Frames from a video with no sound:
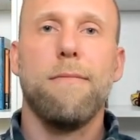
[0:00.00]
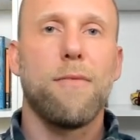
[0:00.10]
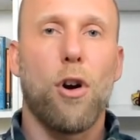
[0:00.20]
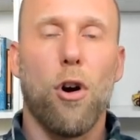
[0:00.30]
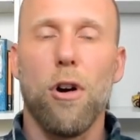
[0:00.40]

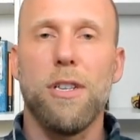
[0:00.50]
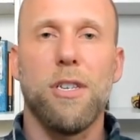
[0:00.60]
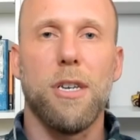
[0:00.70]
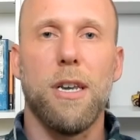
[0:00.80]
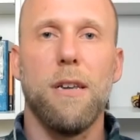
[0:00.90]

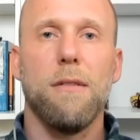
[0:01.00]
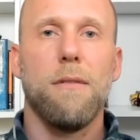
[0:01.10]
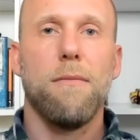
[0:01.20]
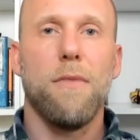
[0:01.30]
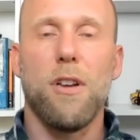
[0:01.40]
currency
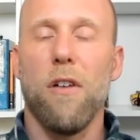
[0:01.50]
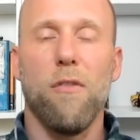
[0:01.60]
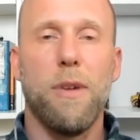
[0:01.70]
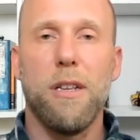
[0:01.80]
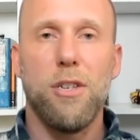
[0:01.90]
the
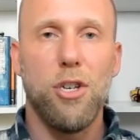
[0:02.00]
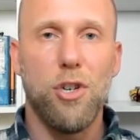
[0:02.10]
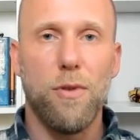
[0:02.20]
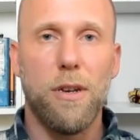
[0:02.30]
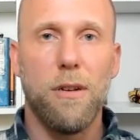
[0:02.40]
government is
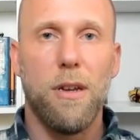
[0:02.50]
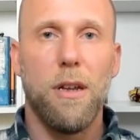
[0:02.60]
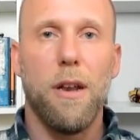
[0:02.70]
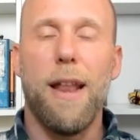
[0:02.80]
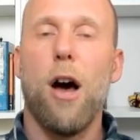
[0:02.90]
issuing.
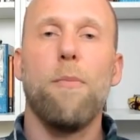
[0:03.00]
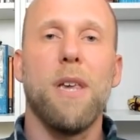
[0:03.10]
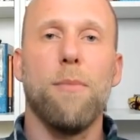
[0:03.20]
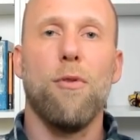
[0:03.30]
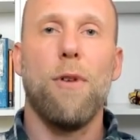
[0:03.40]
Now
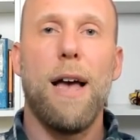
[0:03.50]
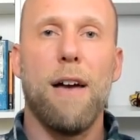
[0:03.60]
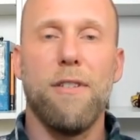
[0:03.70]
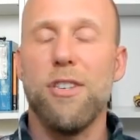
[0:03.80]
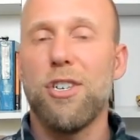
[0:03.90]
people
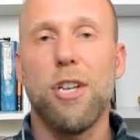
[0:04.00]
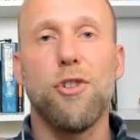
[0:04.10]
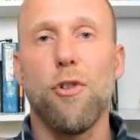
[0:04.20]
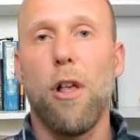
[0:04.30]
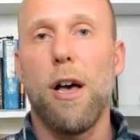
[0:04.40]
have a
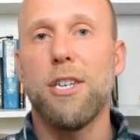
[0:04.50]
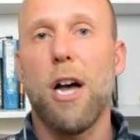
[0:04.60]
decentralized